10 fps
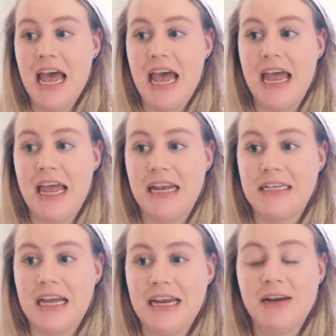
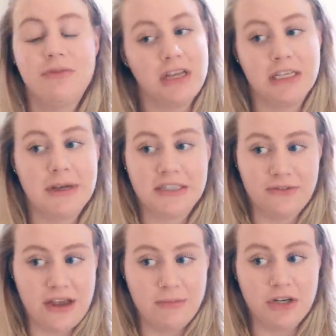And I didn't really expect to
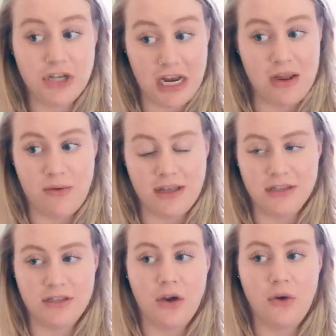find much anyway,
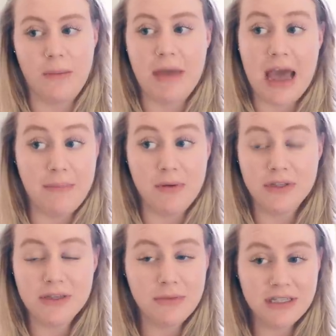so I'm happy
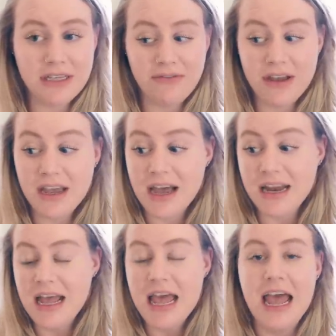with some of the stuff I got.